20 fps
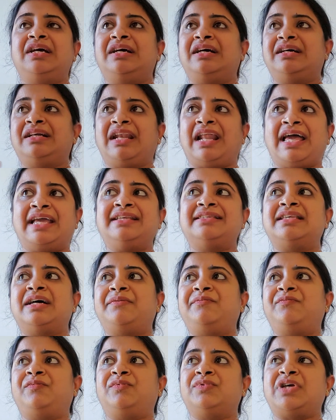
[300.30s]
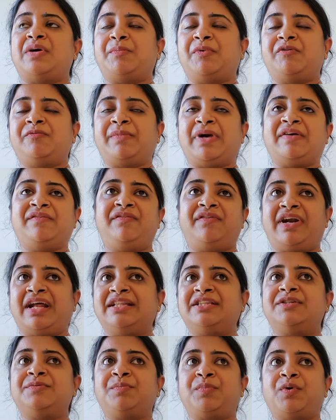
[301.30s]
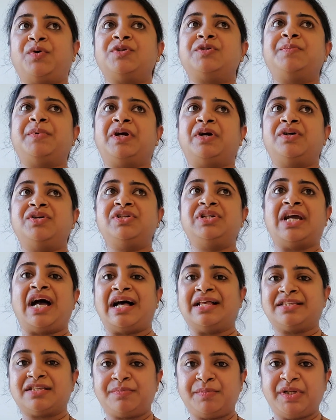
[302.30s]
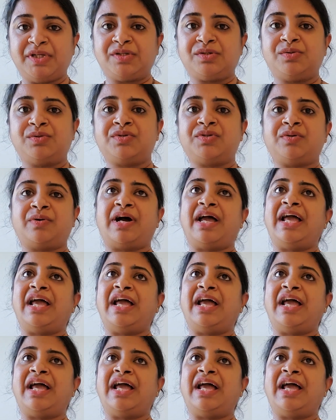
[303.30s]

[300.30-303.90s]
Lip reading: like, some of my friends post because she asked me to, so I